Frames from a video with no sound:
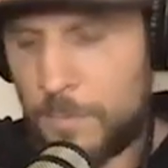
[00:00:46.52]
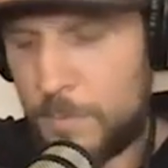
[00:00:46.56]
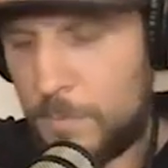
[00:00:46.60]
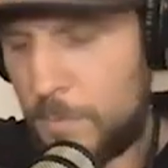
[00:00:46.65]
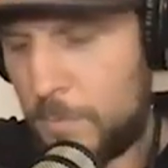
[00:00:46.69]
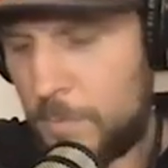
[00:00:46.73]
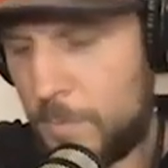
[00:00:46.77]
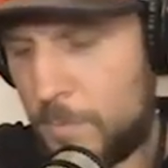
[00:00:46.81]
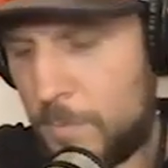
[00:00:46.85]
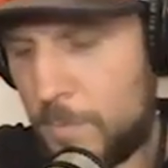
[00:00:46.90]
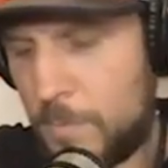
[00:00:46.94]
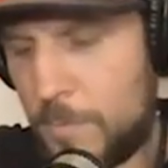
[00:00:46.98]

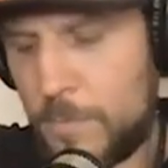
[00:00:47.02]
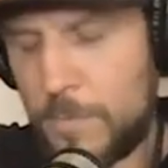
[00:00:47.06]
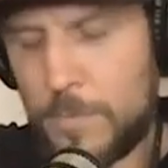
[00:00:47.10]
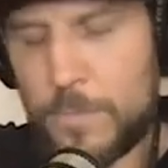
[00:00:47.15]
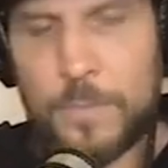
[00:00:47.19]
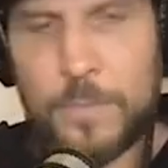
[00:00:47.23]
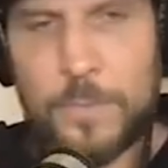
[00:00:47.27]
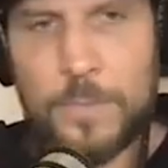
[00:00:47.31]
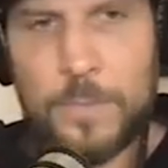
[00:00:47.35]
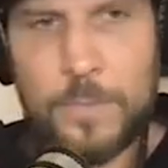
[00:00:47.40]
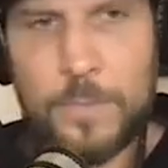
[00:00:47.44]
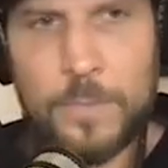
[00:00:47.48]

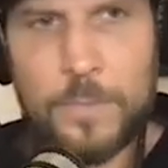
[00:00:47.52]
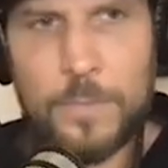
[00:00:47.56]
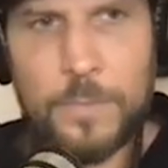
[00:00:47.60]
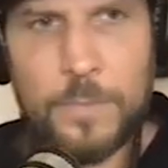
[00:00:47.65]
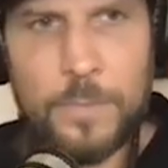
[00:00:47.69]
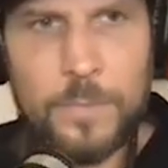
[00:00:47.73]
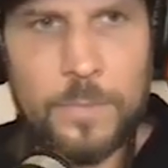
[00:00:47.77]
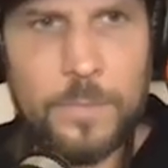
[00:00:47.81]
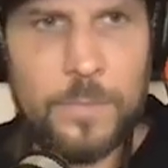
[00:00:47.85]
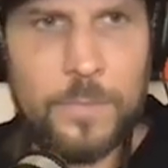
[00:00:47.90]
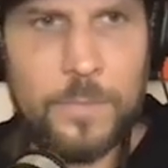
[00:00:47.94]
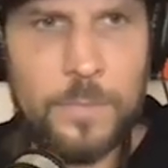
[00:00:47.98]

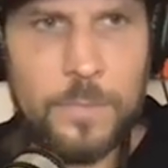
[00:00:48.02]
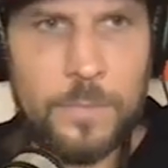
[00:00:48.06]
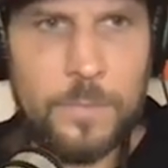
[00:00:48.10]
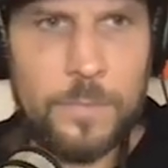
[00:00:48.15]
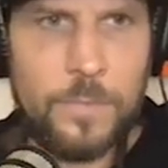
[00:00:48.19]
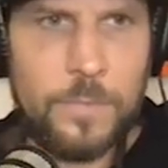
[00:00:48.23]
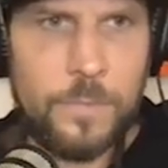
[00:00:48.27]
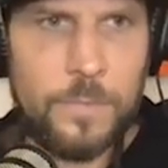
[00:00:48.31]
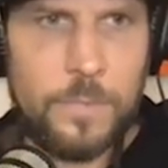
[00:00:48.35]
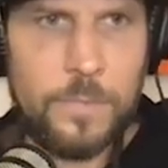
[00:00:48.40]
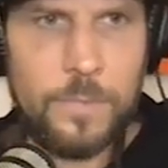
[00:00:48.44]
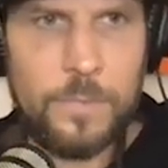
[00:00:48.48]

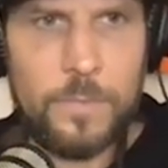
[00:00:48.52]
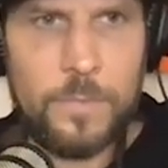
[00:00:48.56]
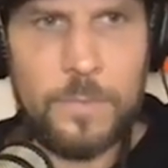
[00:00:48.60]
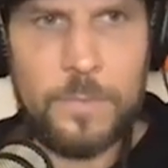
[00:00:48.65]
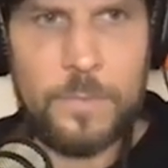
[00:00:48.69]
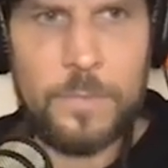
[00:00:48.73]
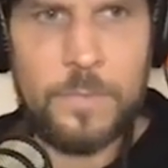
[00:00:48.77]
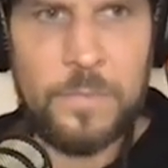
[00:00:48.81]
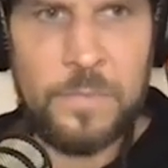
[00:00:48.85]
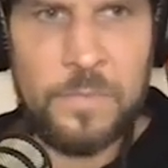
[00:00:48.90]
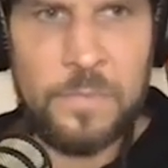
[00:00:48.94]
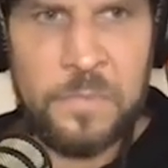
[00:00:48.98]

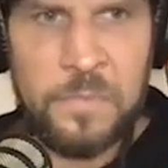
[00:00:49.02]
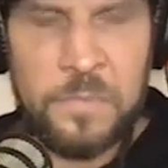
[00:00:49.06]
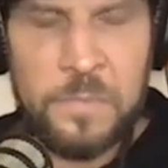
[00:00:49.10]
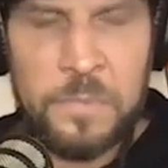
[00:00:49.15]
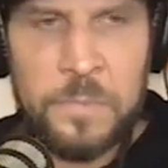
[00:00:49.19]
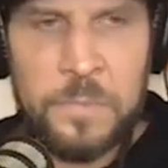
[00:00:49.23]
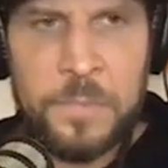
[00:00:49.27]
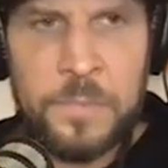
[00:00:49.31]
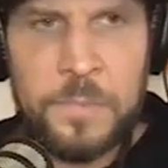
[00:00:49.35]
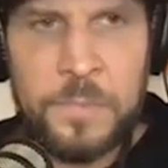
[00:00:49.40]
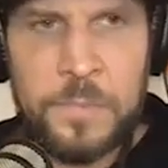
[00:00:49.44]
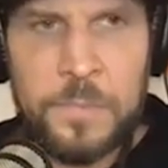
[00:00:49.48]

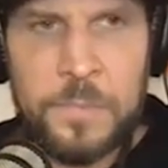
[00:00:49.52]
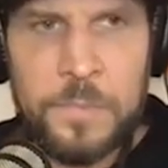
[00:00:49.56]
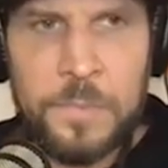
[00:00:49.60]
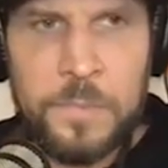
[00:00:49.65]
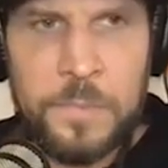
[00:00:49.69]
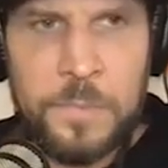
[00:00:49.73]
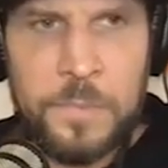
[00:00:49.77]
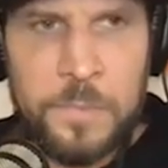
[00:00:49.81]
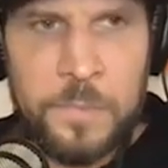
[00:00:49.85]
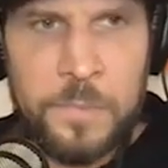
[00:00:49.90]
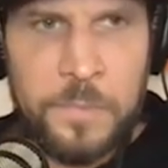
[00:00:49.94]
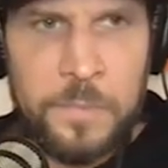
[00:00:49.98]

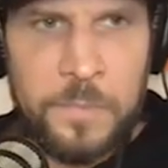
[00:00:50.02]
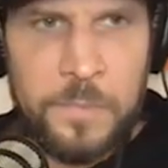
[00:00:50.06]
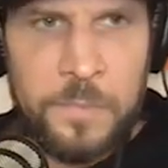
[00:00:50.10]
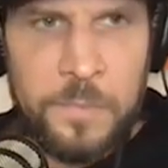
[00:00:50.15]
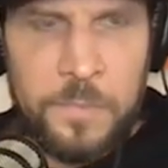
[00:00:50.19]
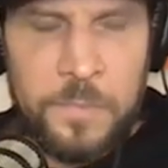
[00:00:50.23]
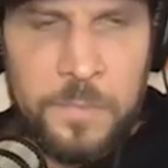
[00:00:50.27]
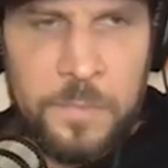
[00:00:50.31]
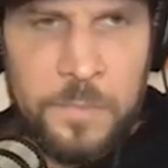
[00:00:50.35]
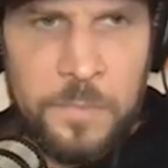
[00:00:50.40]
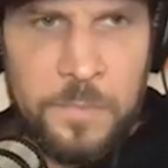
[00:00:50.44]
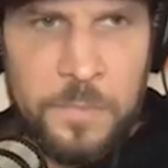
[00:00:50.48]

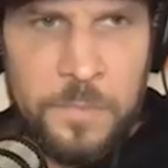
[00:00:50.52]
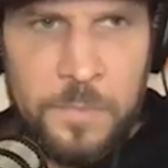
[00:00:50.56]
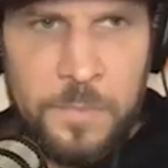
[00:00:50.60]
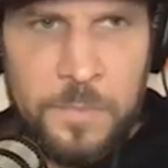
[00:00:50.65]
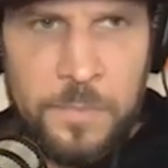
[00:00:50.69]
[no speech]